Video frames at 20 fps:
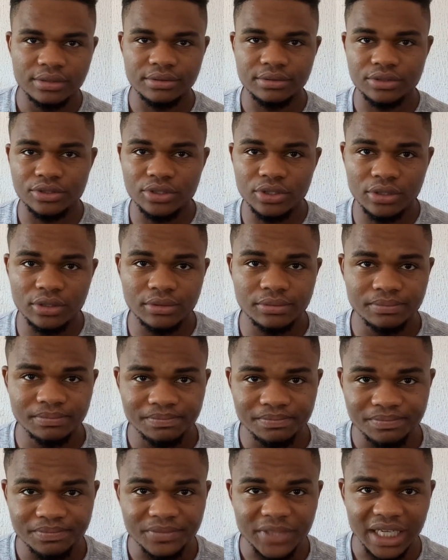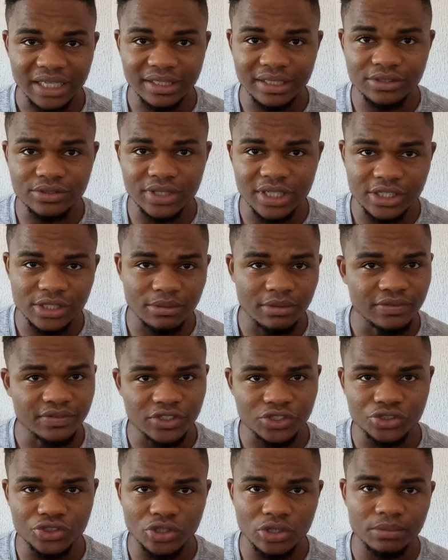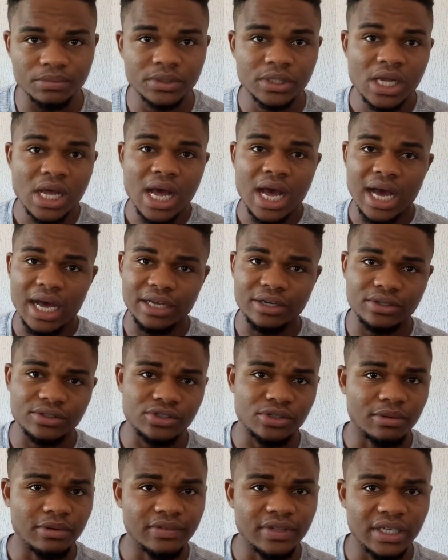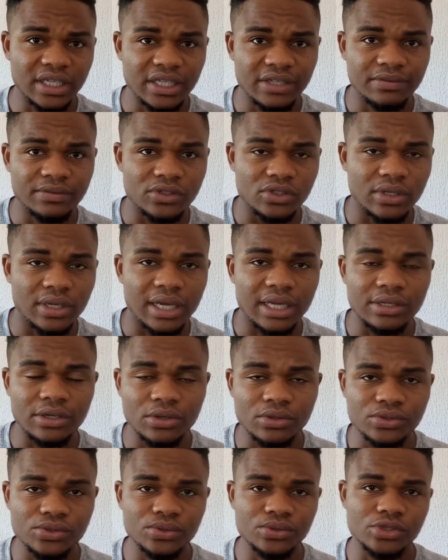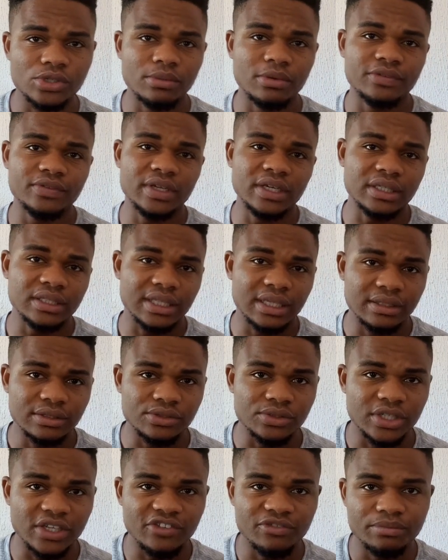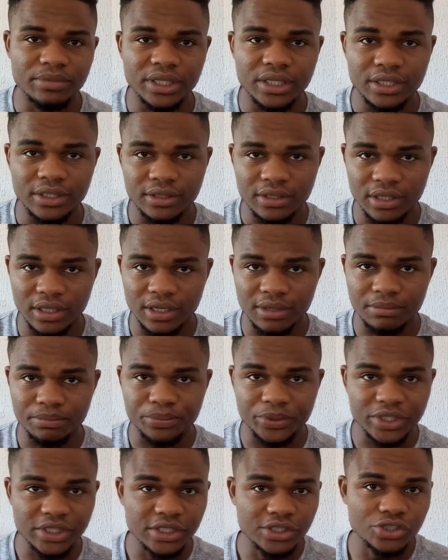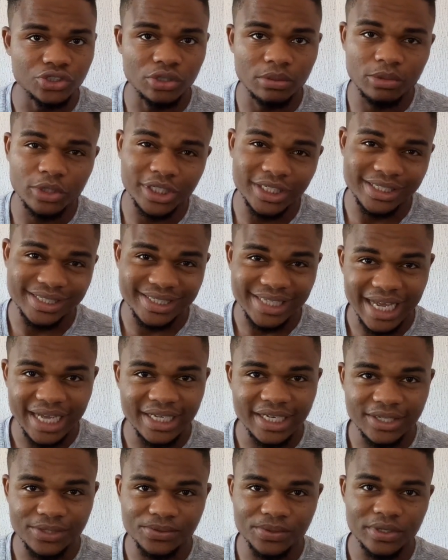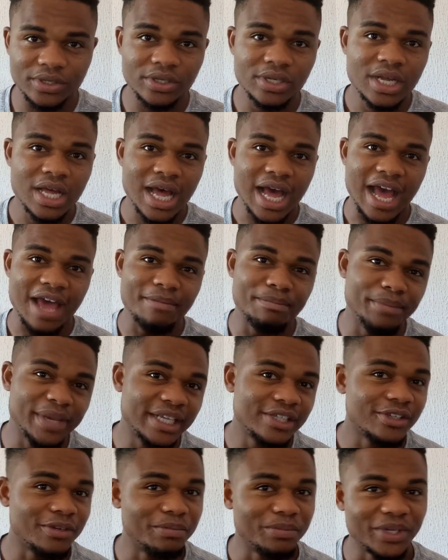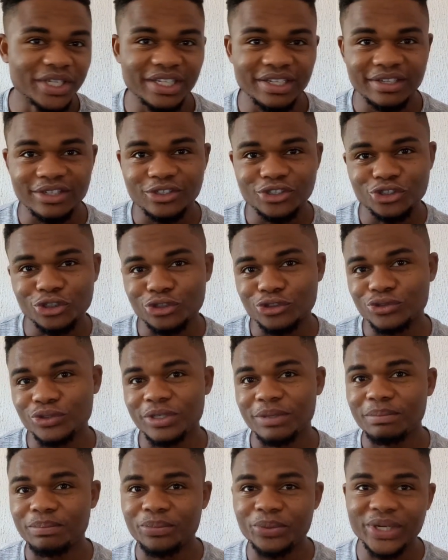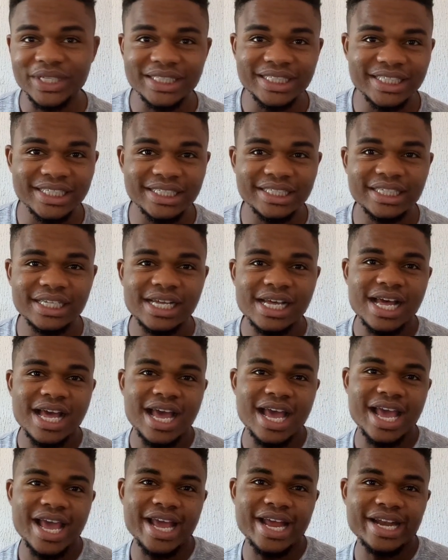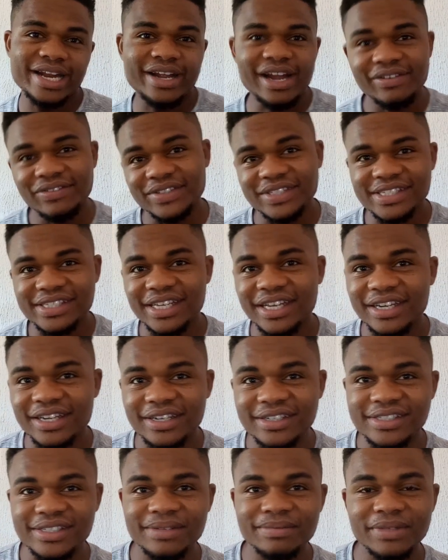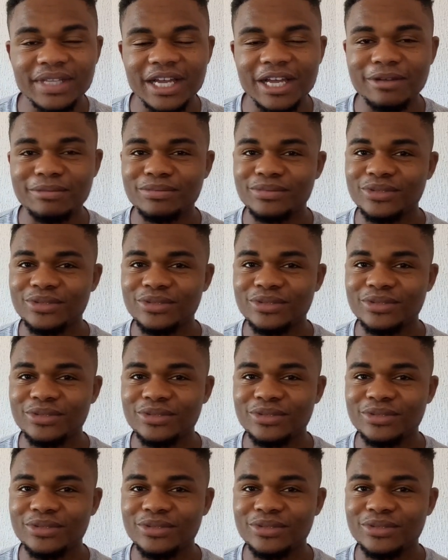So I tend to get some of this job, and also some of them intends to give me printing job on the side as well. I make some money just doing printing and graphic design at the same time.